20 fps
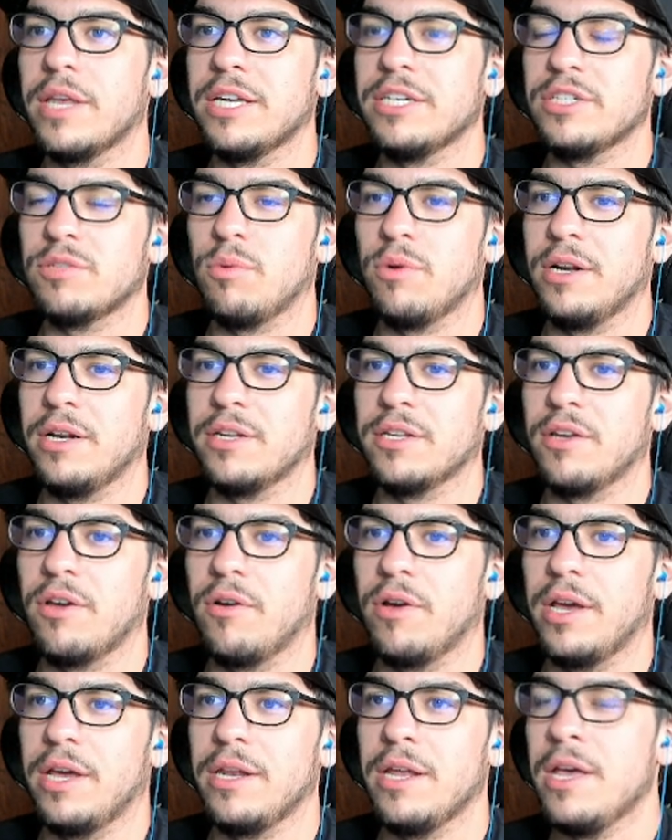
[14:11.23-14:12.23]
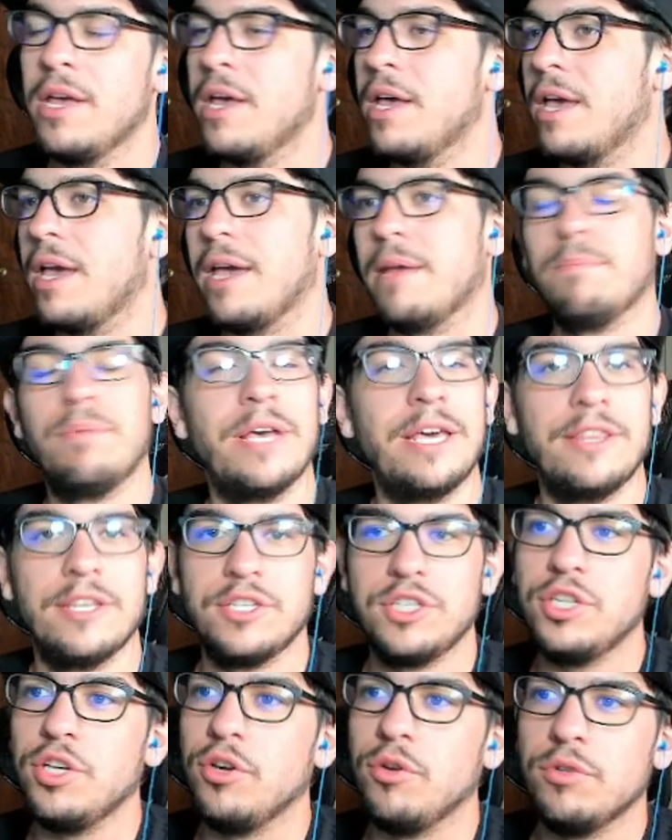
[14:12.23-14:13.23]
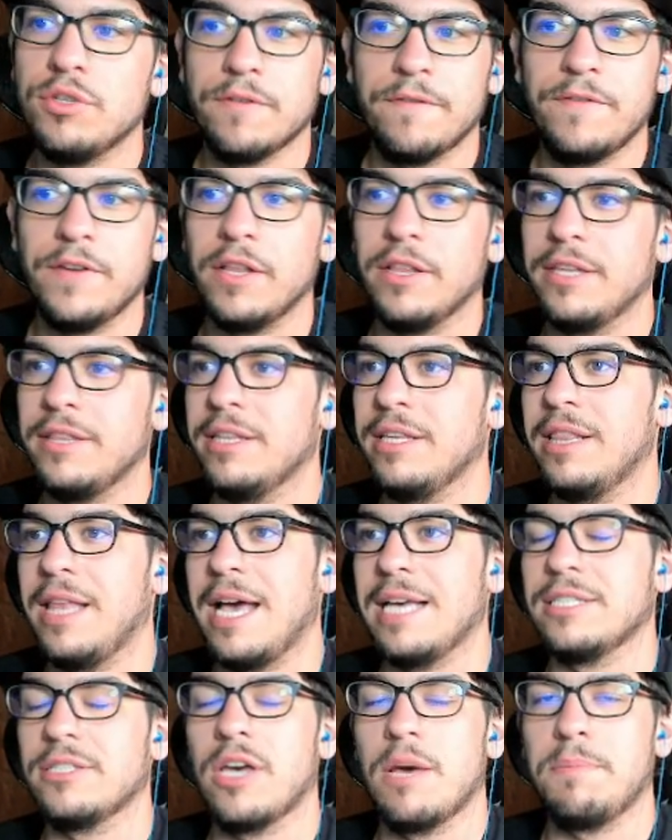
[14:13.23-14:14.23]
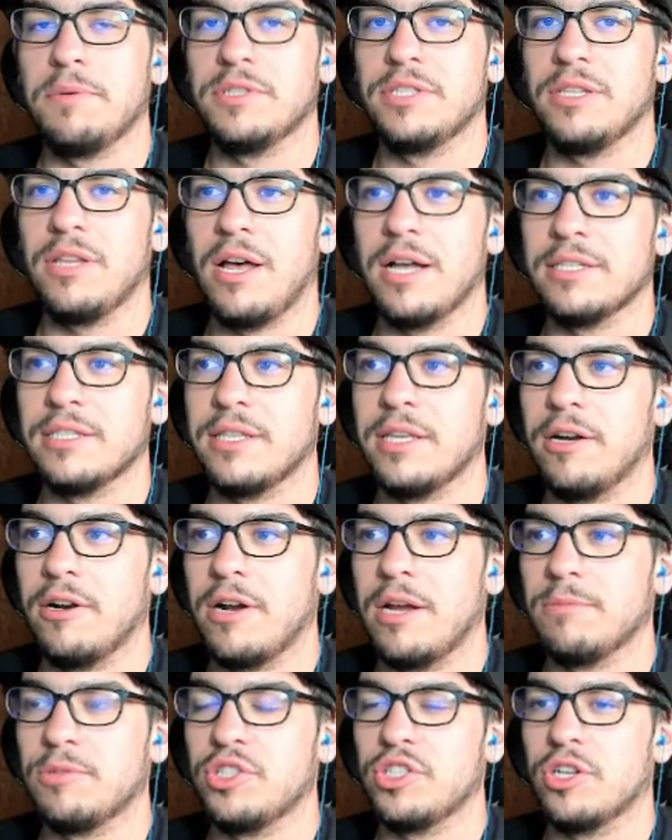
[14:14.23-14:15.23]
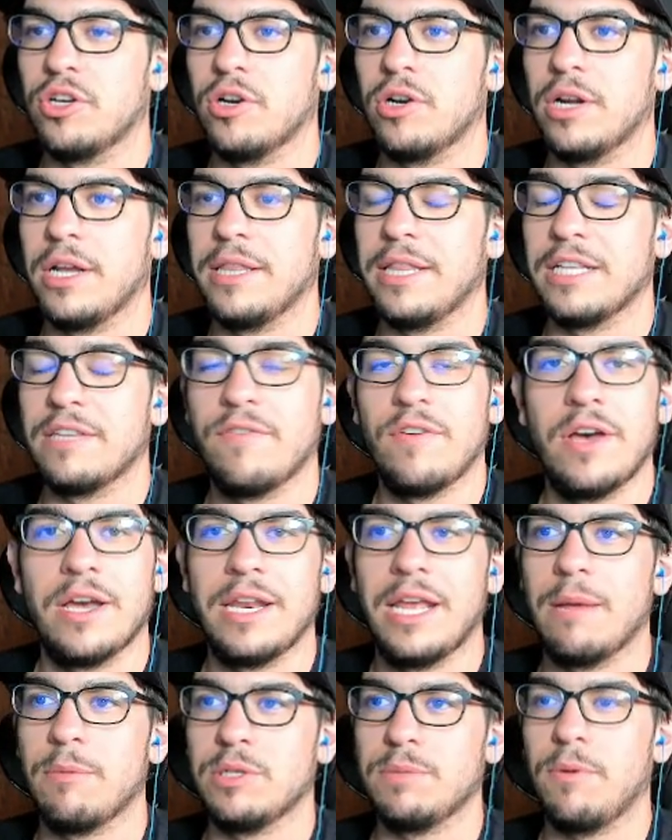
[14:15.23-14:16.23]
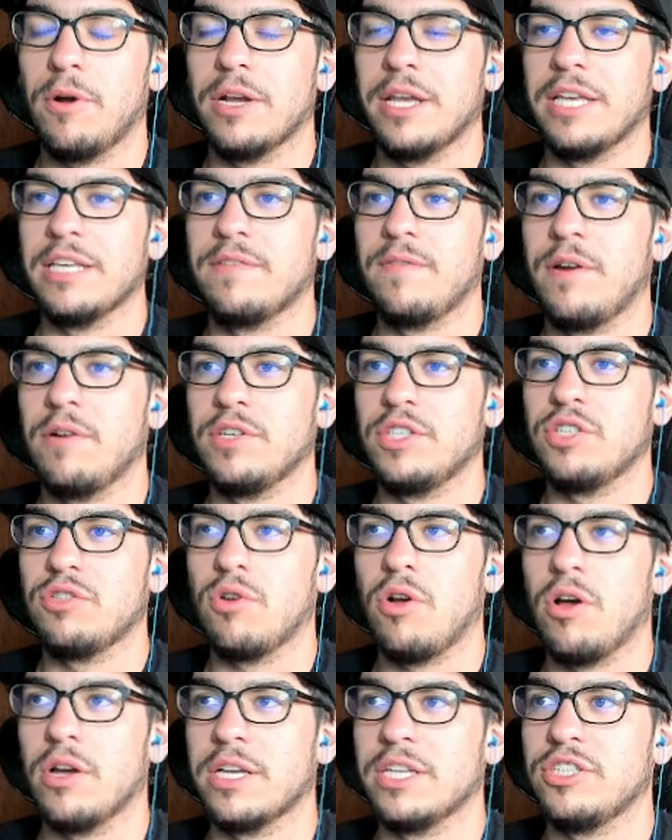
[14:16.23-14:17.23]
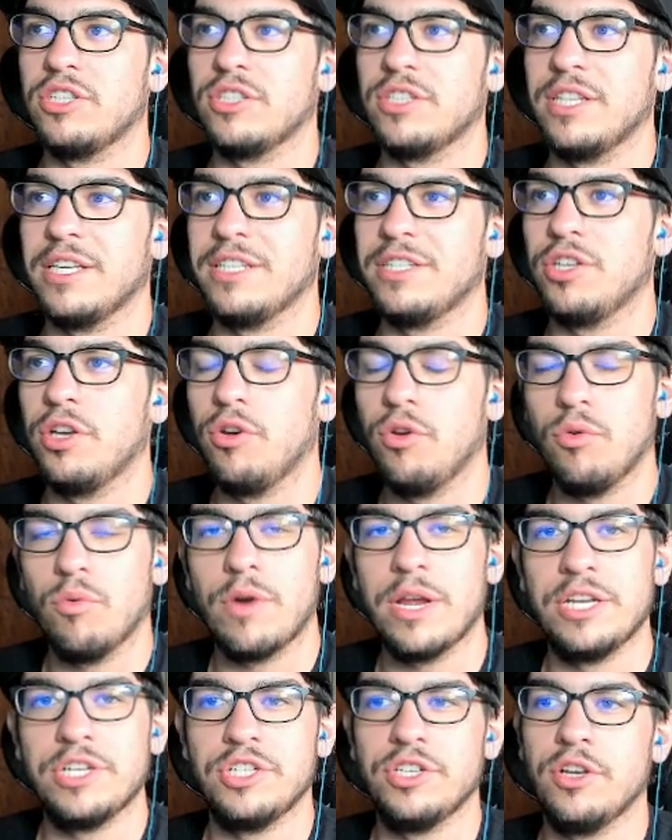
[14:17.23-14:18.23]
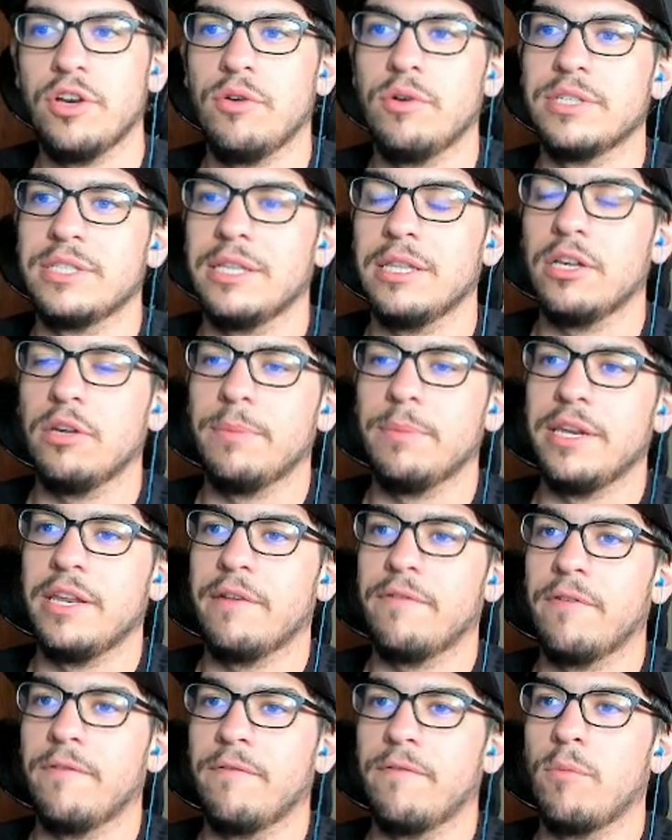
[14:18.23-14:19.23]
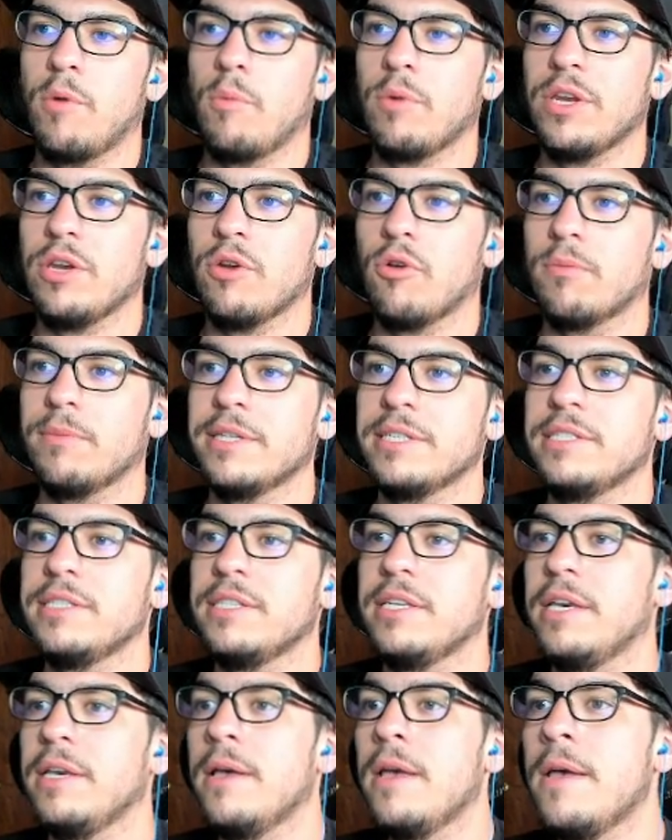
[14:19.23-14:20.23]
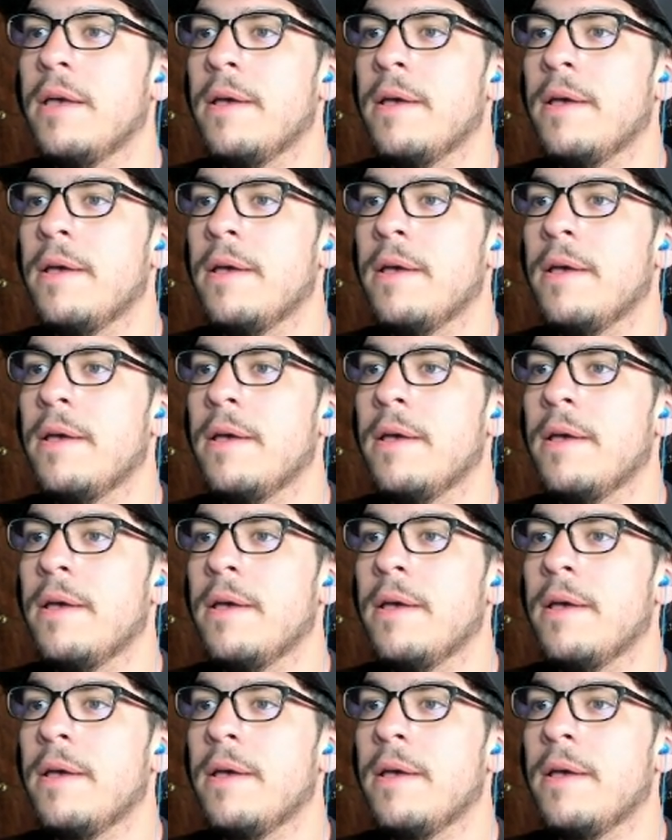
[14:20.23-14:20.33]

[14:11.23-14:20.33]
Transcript: just wanted to go ahead and play the 2 to fill in the last couple slots there, I'm sure, and that's fine. Hammerspark is very strong. It's just the 2 ratio is a little bit different from what we normally see.